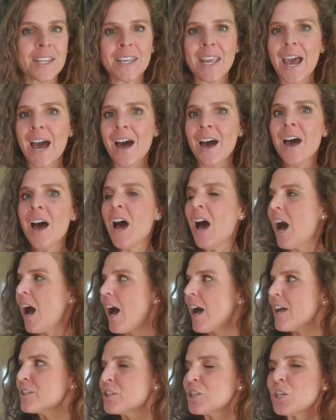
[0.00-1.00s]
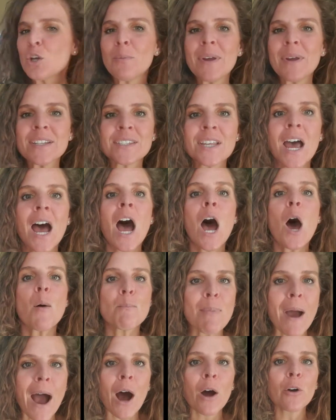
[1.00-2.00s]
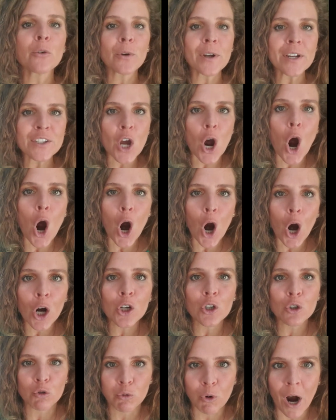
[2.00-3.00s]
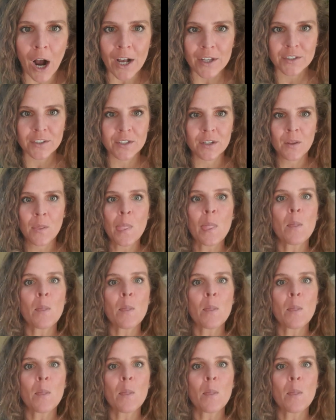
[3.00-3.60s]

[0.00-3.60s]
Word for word: Yeah, us humans, boundaries are crossed.